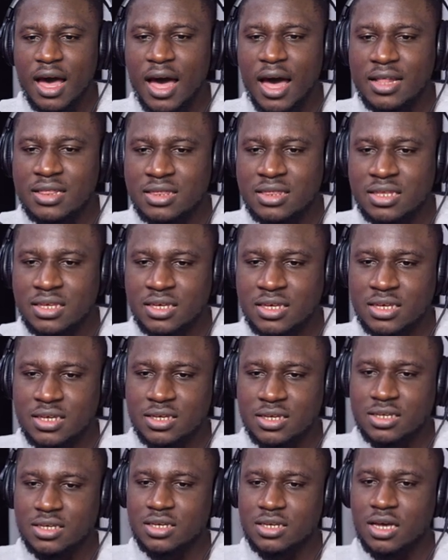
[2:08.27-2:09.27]
at
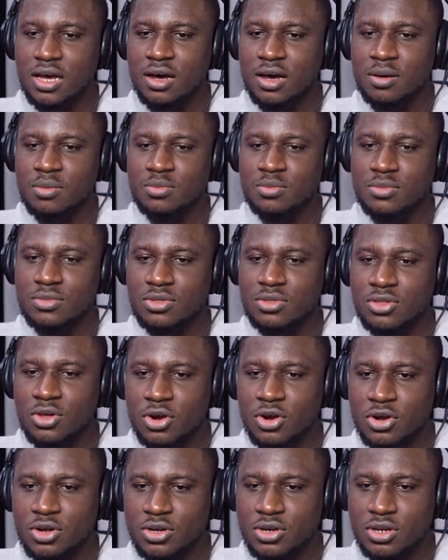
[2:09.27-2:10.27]
the um,
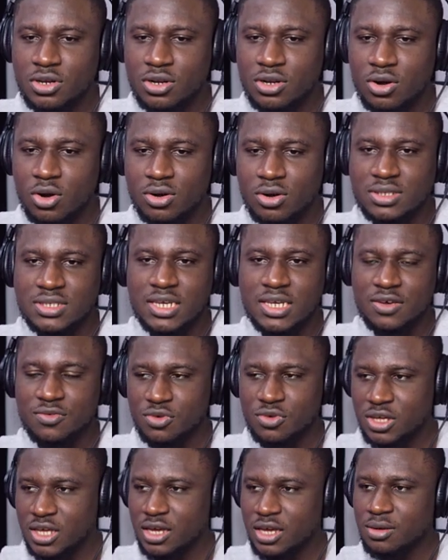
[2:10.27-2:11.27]
third octave.
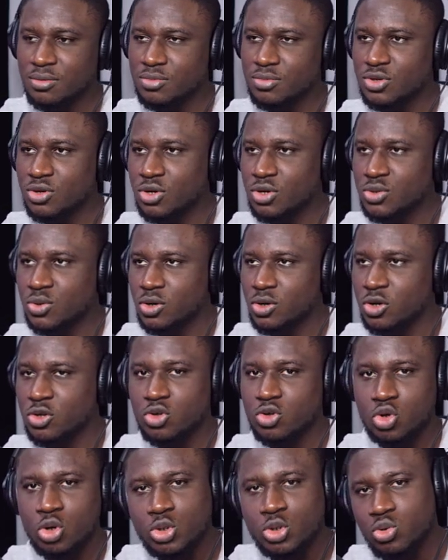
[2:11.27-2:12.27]
Okay, because we're going
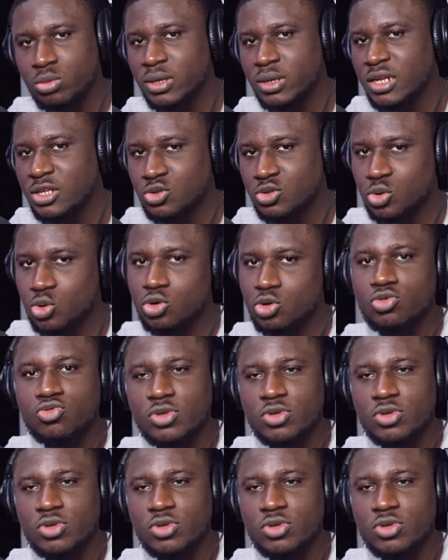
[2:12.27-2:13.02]
because we may need to go